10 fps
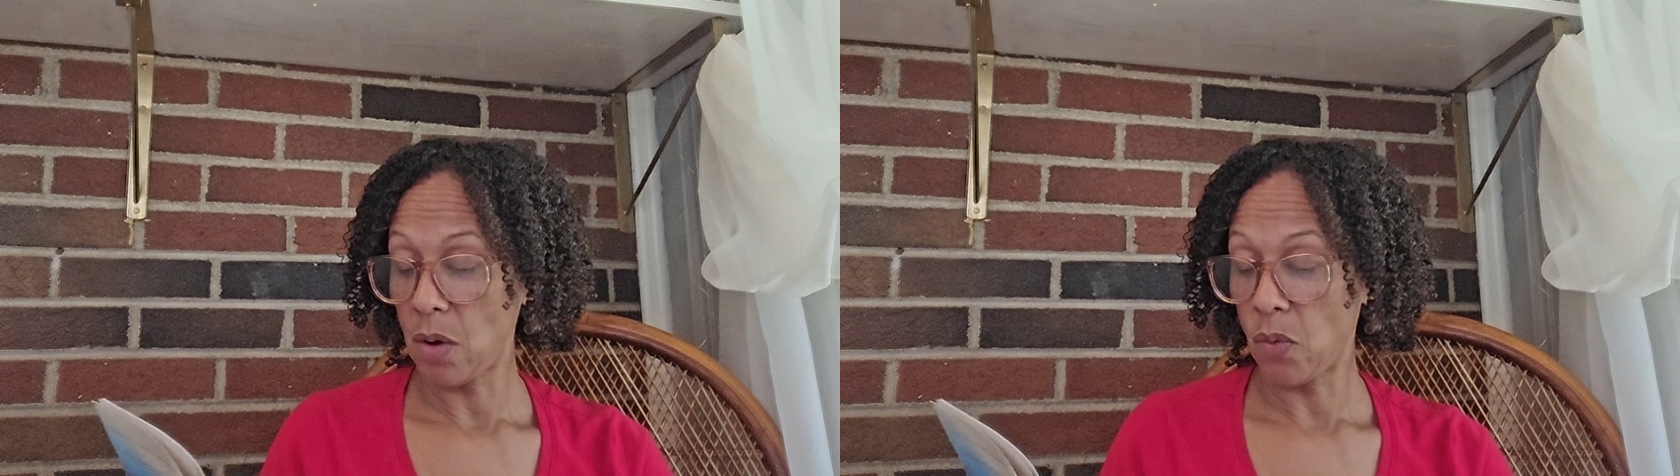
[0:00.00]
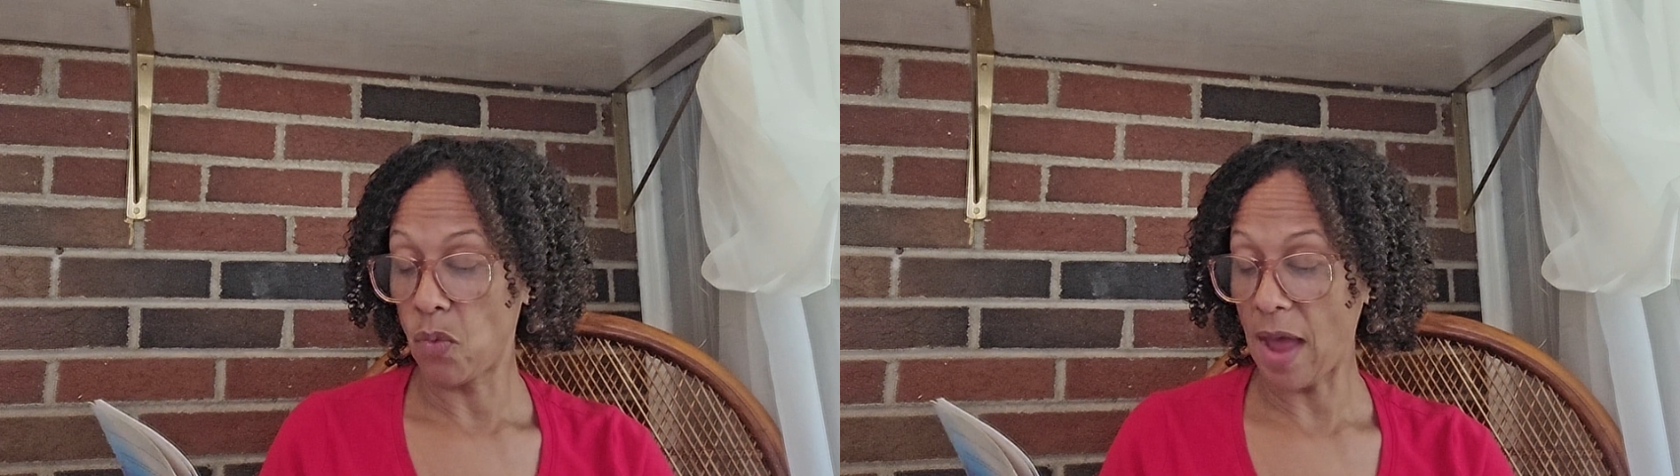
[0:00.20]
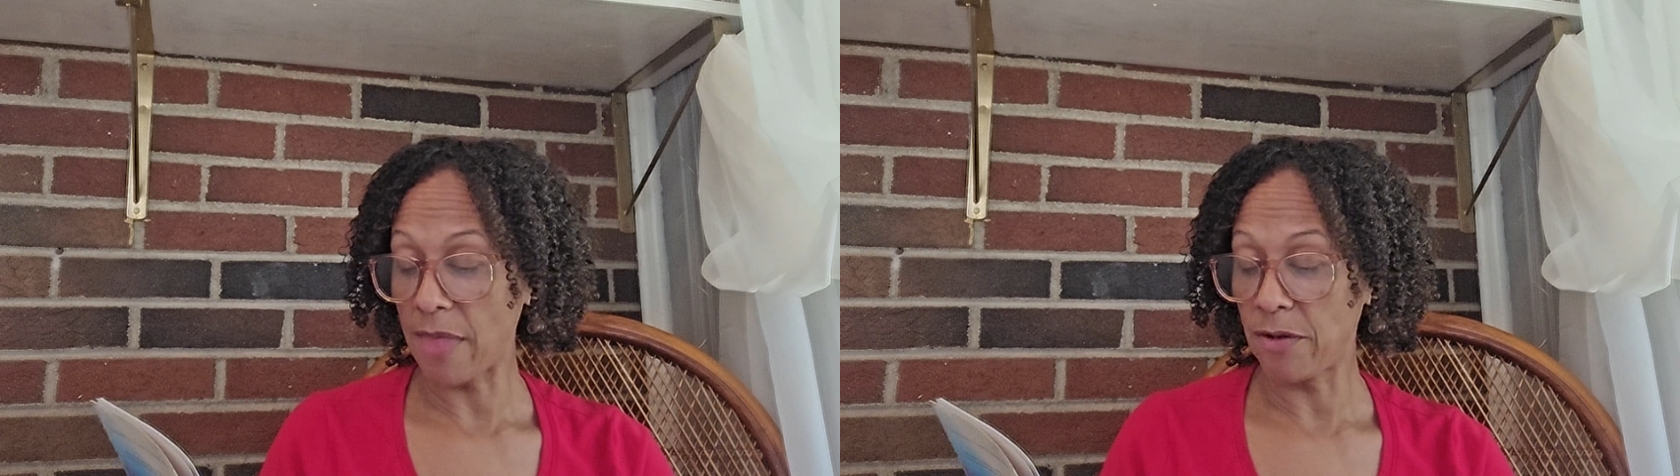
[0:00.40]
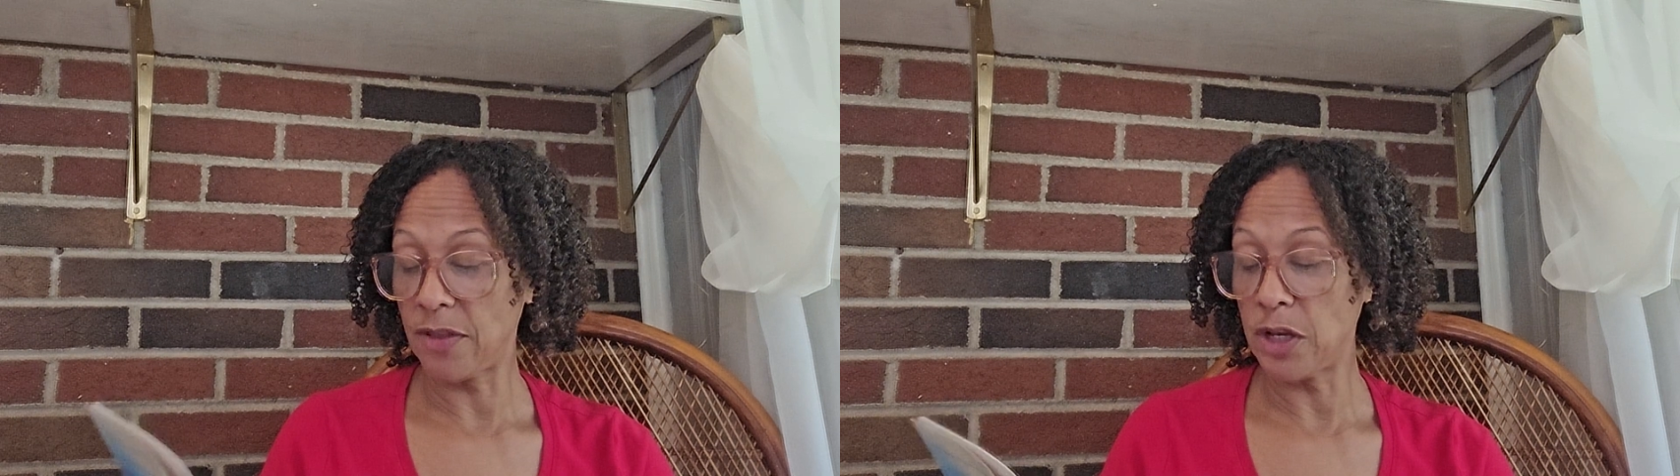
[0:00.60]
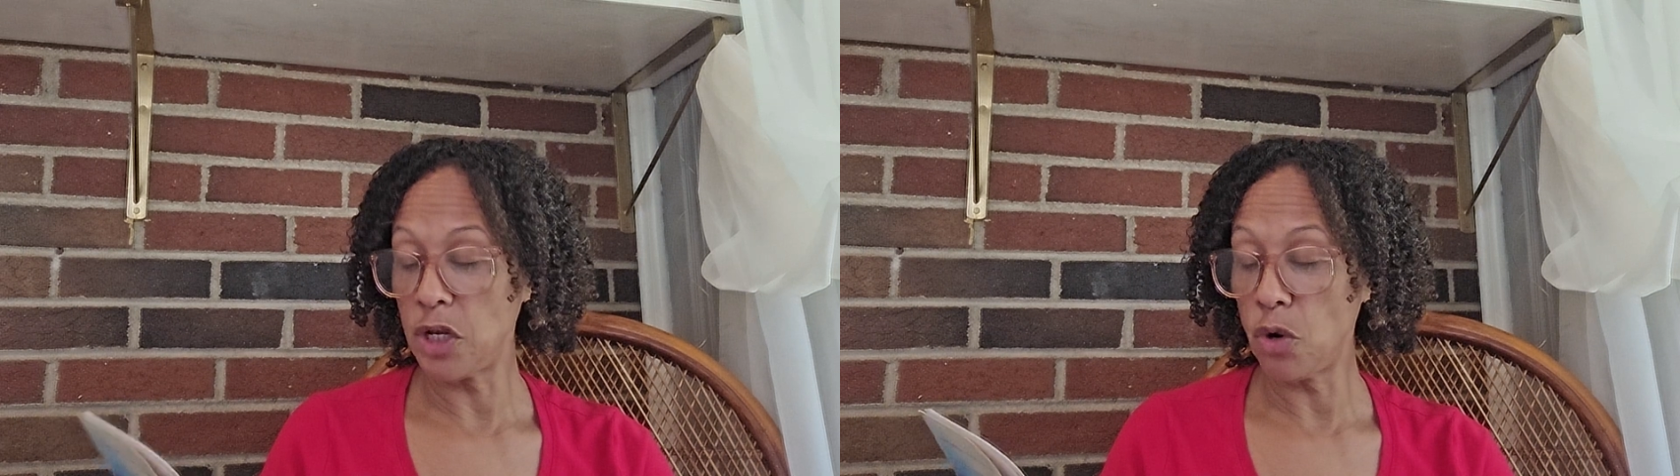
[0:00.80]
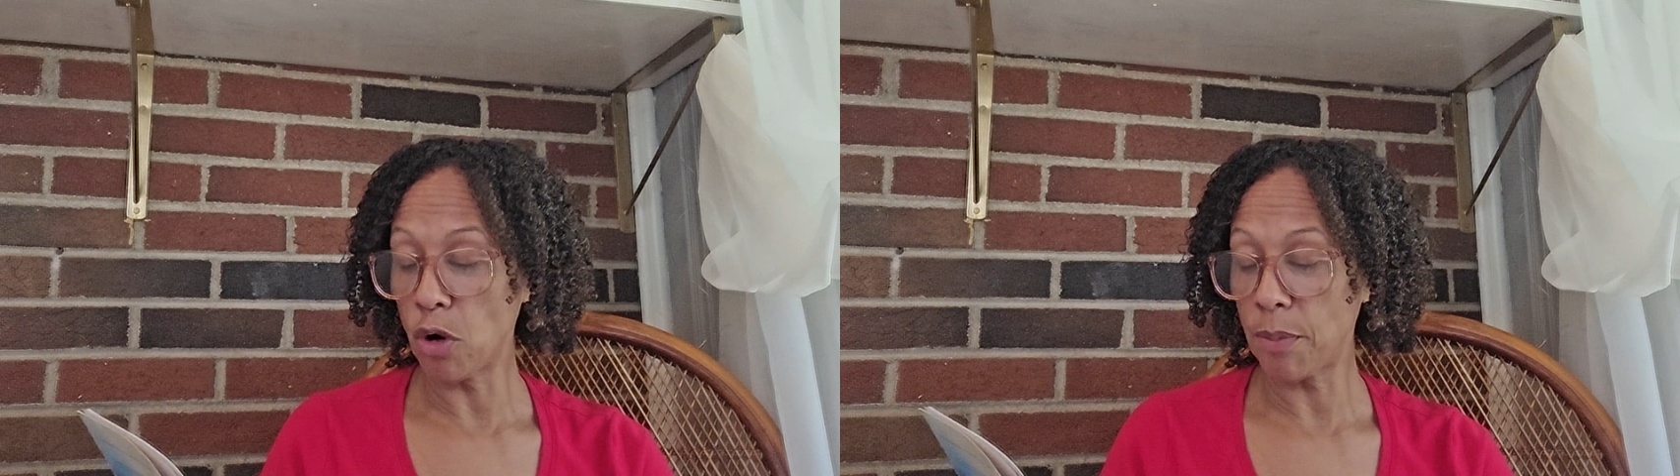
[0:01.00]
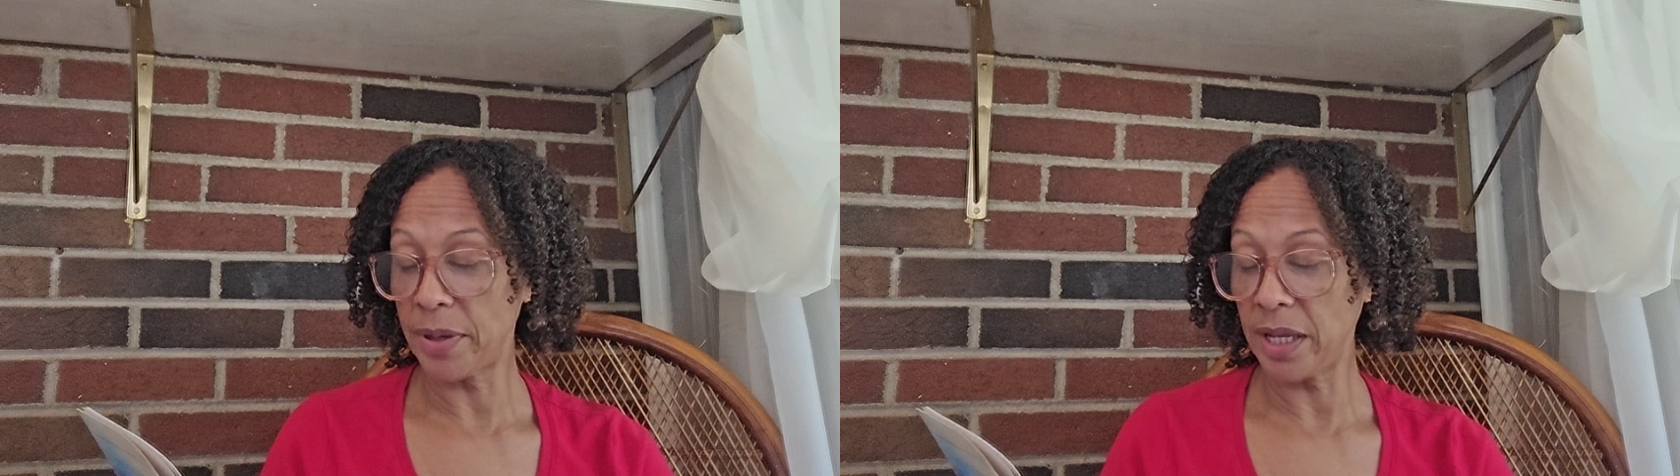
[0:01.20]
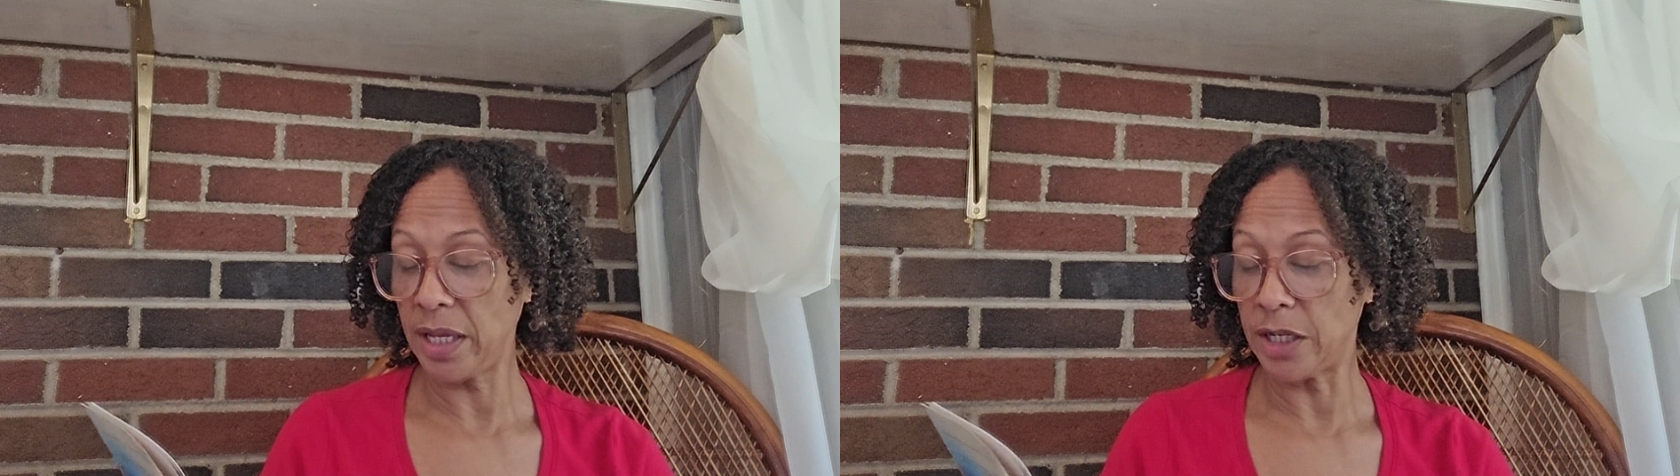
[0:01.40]
rather than the
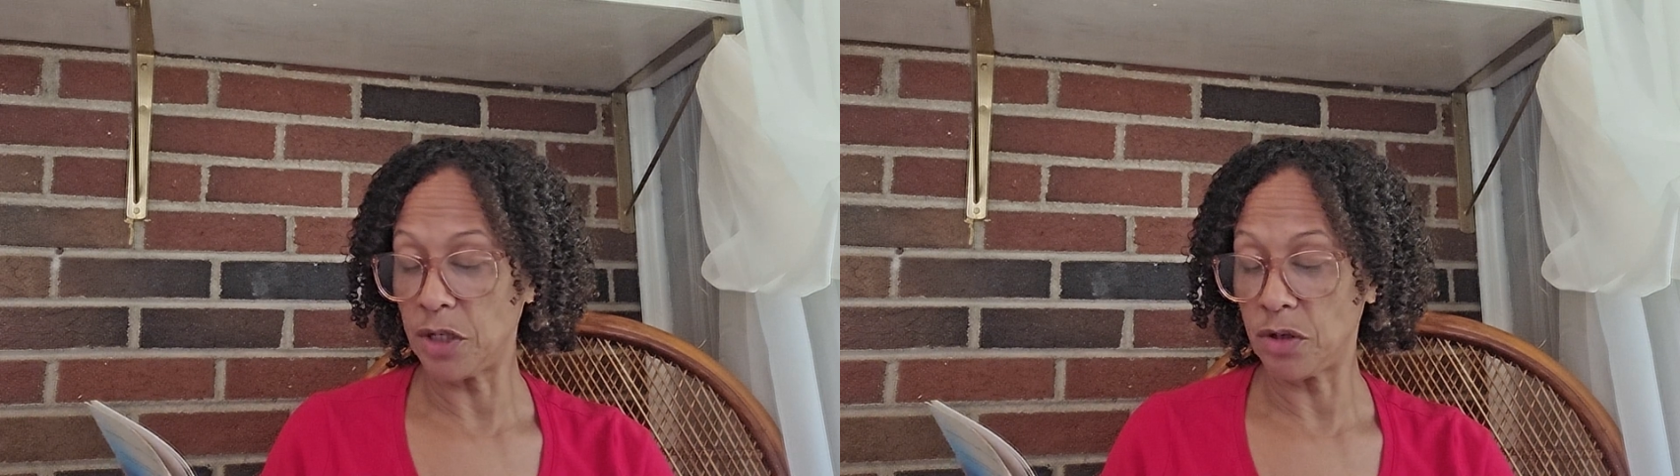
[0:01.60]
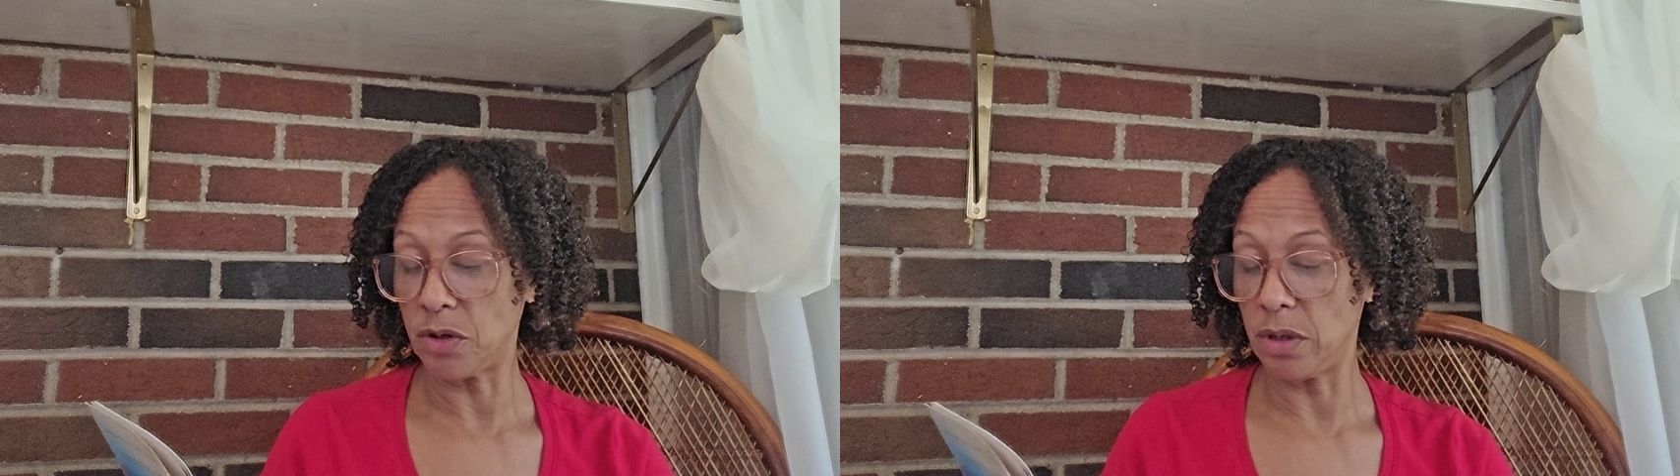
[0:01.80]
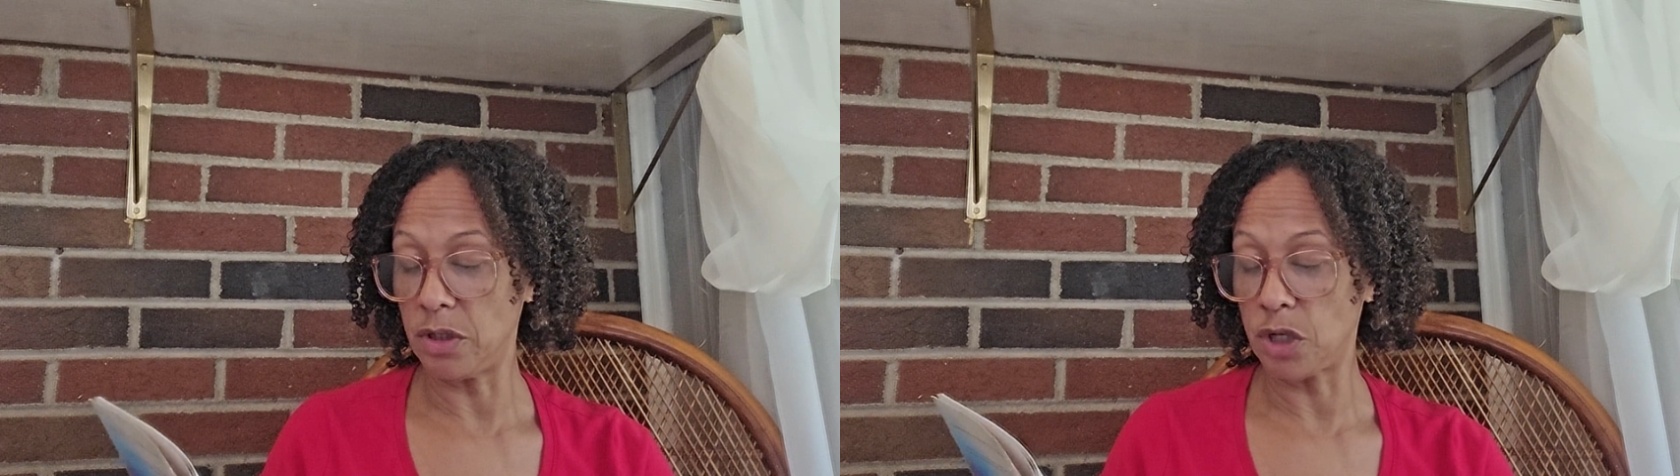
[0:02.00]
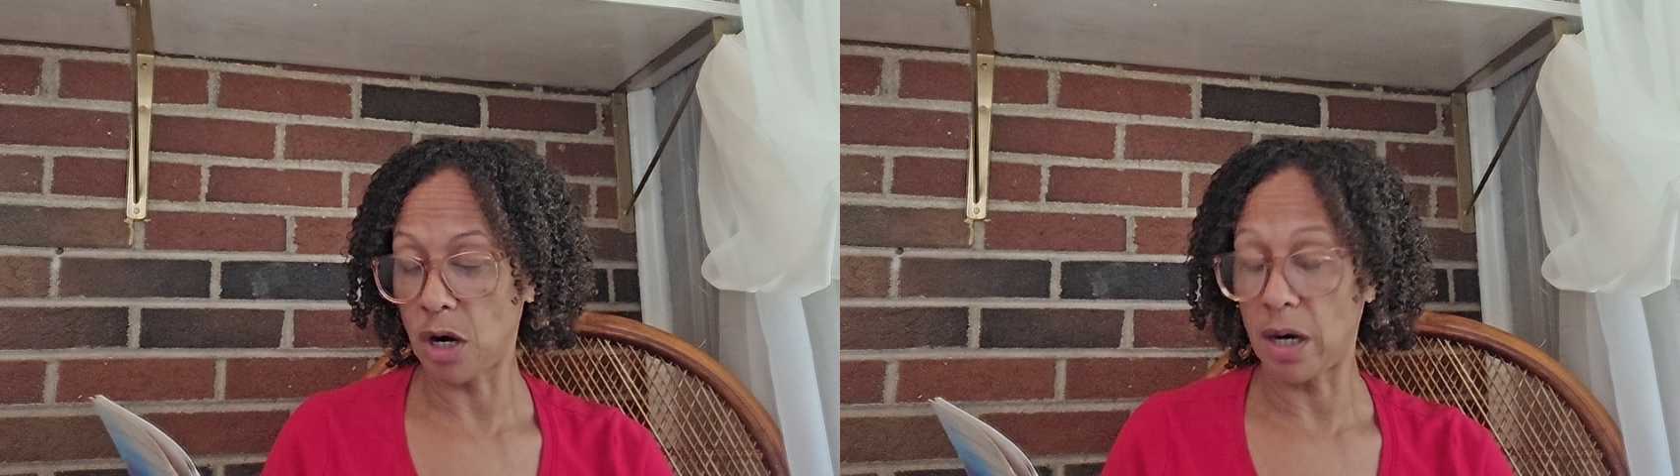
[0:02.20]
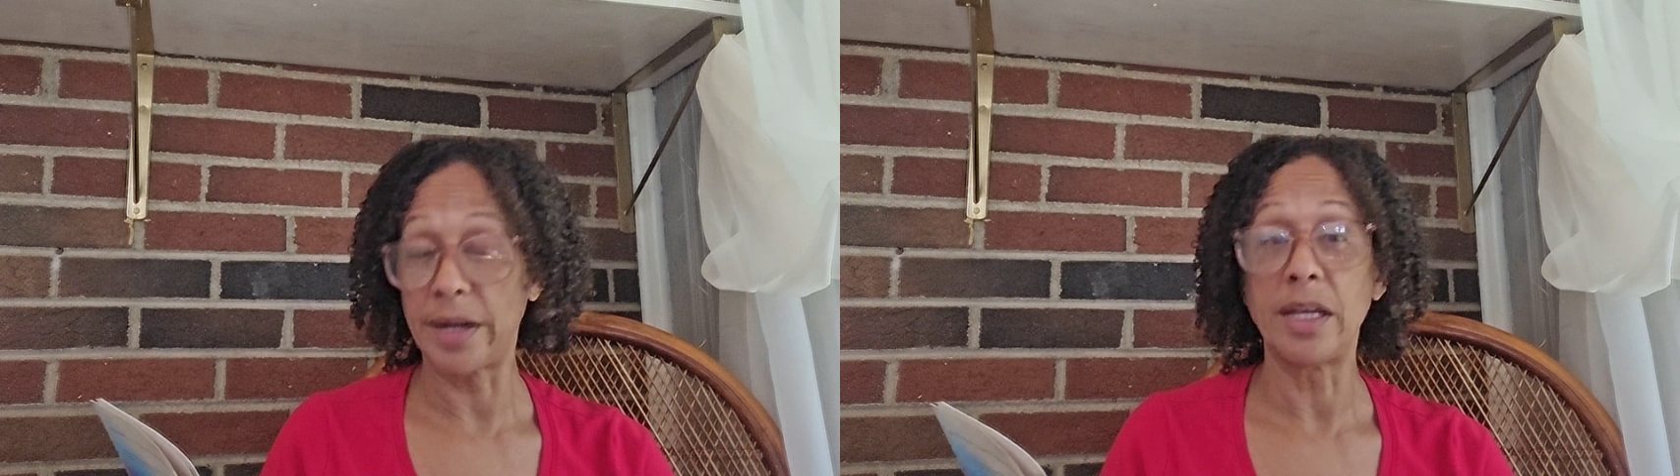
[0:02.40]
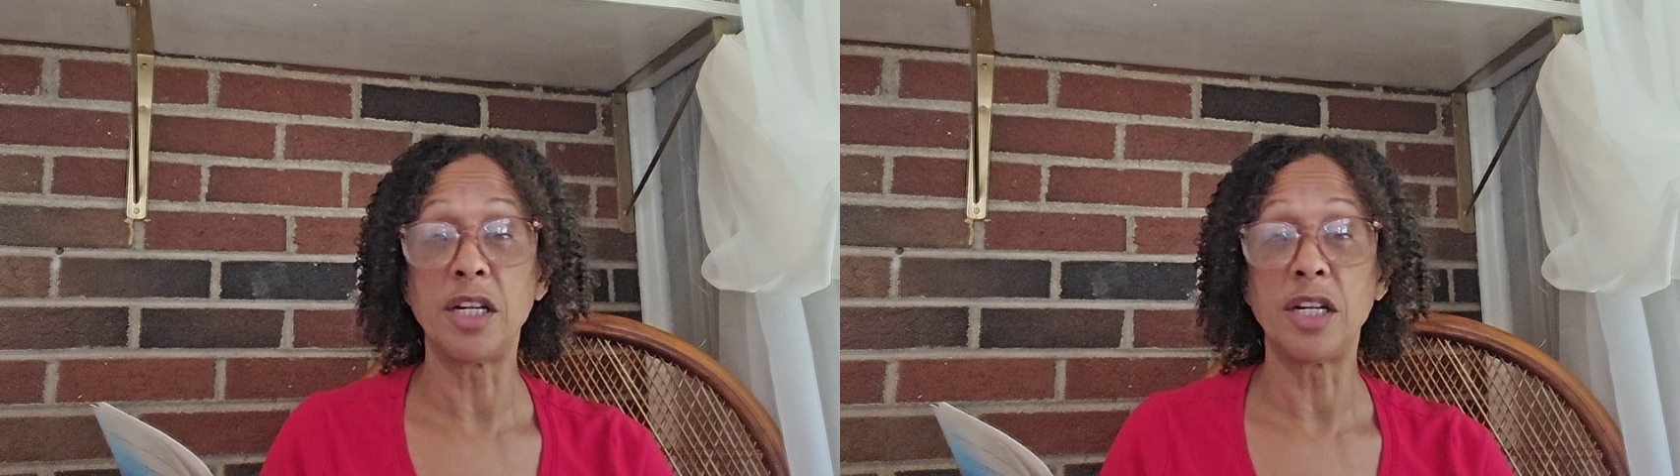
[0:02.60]
European John,